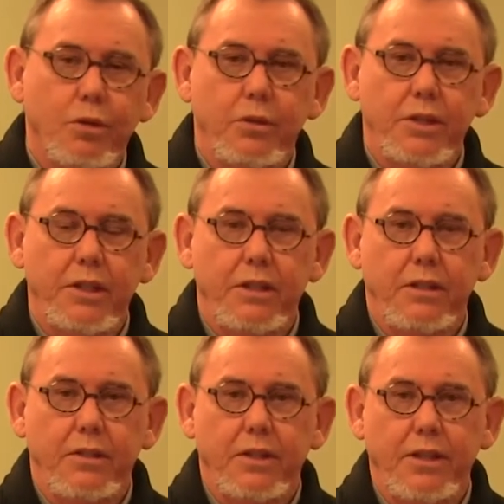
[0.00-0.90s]
we're looking
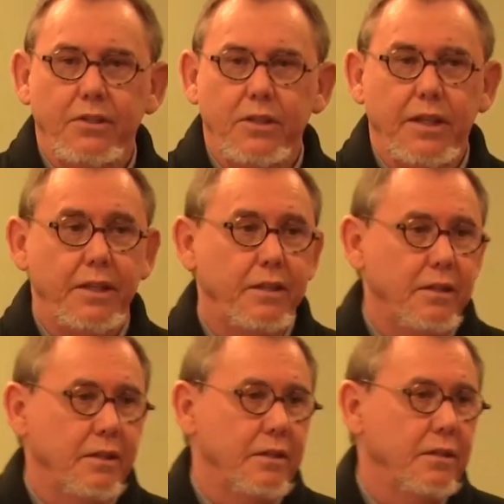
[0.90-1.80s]
at things like
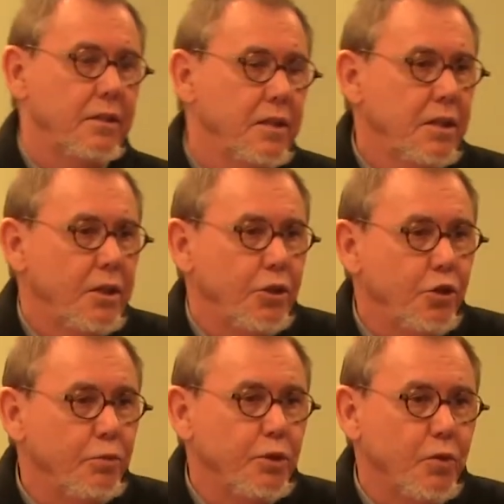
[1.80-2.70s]

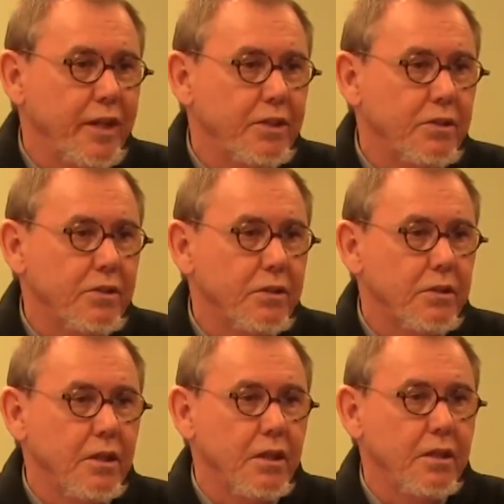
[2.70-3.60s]
human
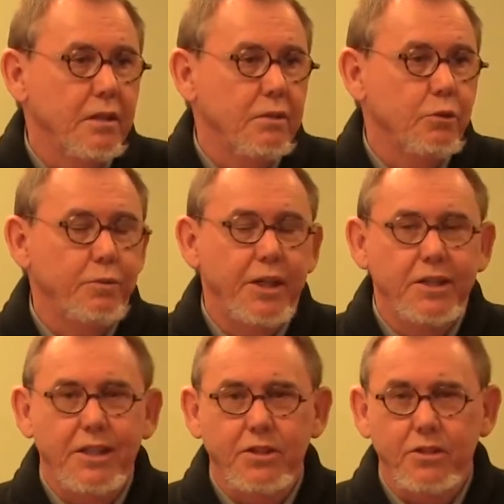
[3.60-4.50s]
rights, we're paying
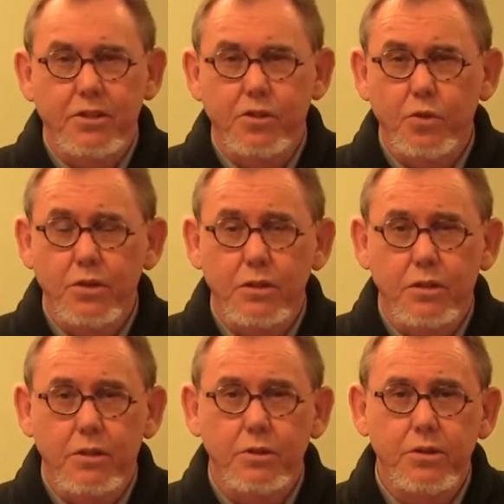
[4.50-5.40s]
attention to social
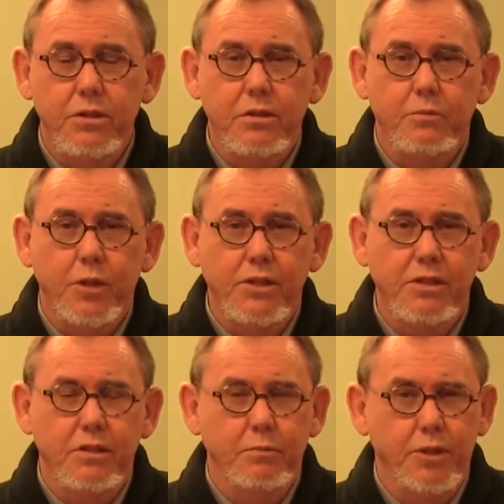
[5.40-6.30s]
inclusion, the
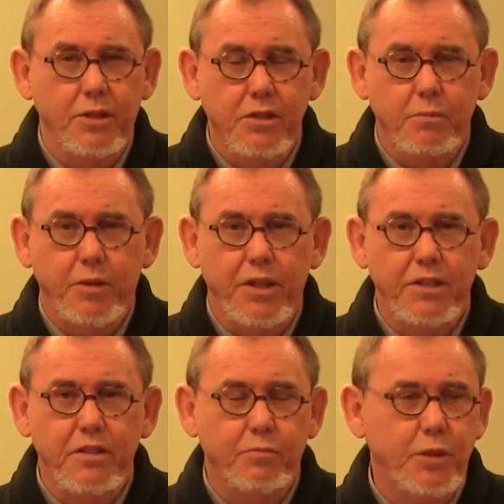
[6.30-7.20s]
presence and
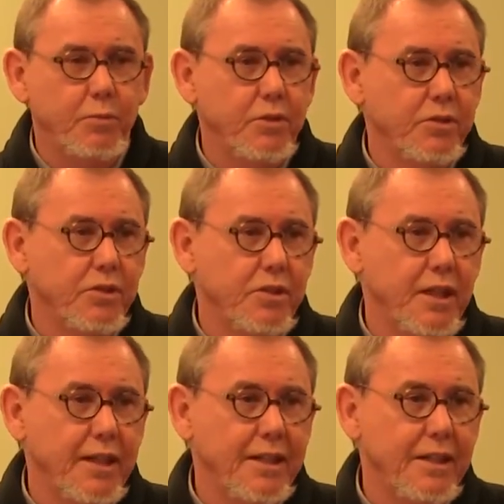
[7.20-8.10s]
participation of people in
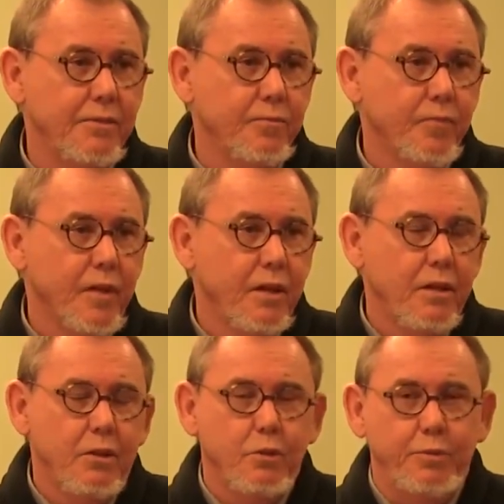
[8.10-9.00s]
society,
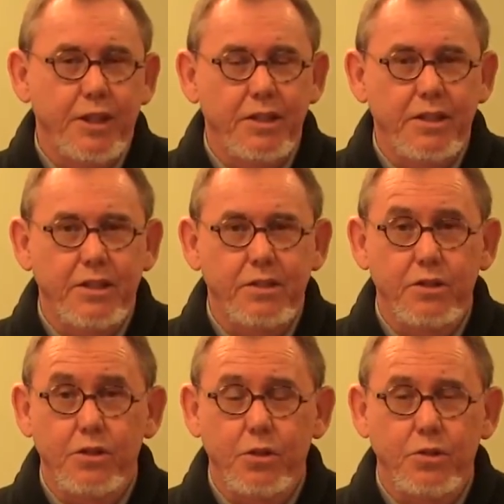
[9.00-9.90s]
we're paying attention
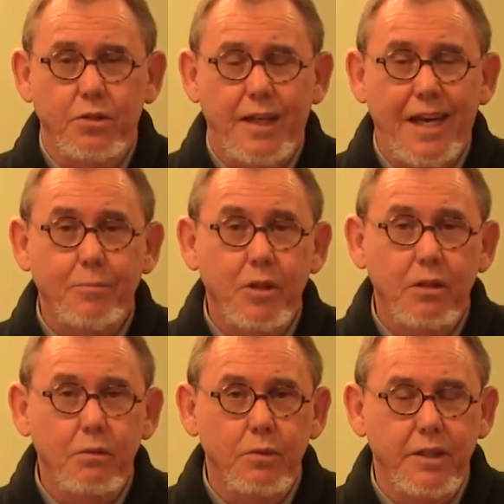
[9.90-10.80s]
to social
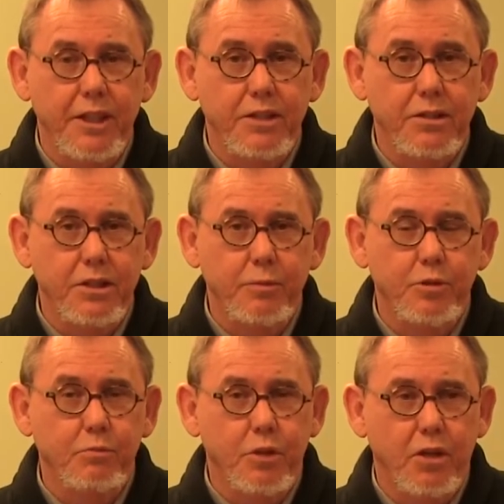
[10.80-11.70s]
capital,
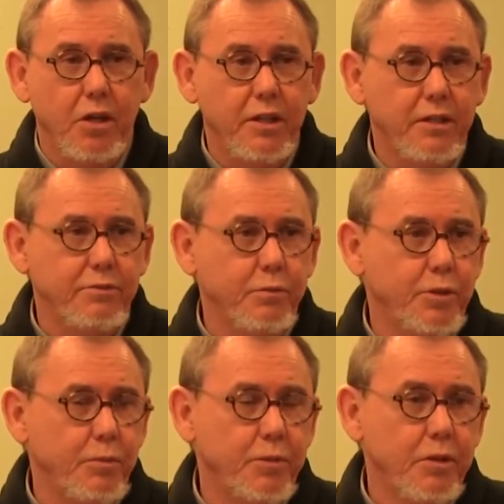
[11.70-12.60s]
relationships and belonging for
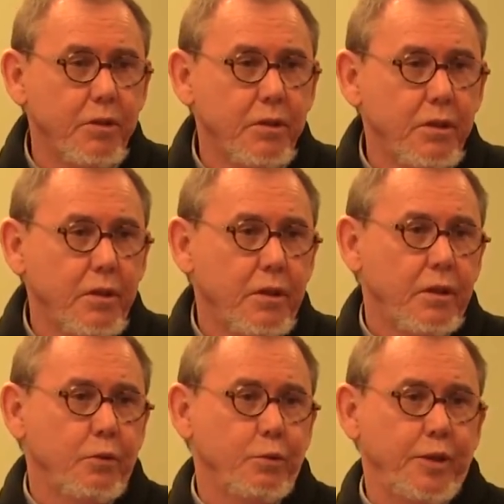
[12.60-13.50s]
people,
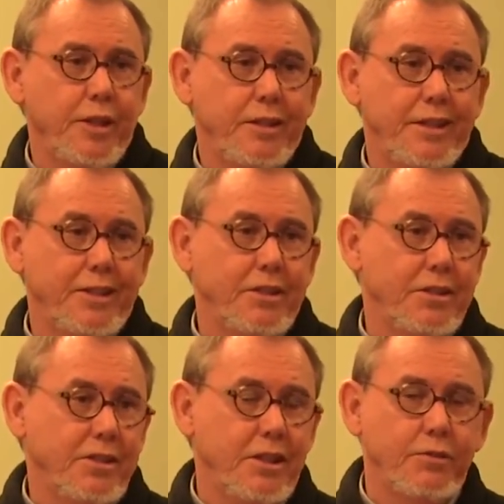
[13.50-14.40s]
we're paying attention
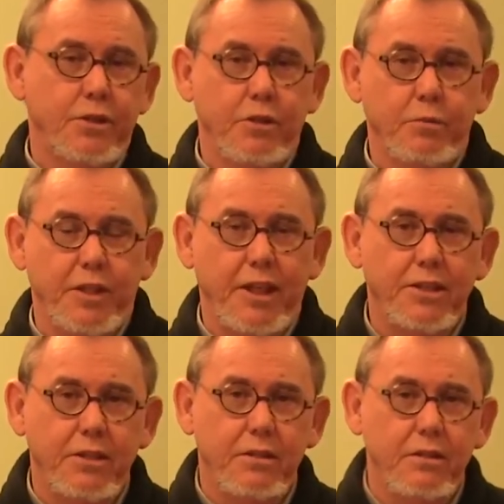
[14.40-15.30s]
to
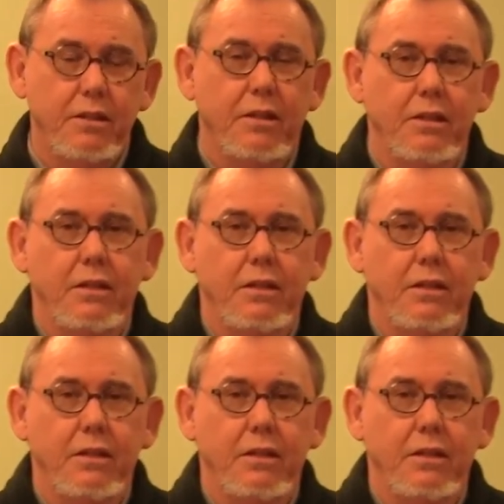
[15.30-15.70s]
self-determination,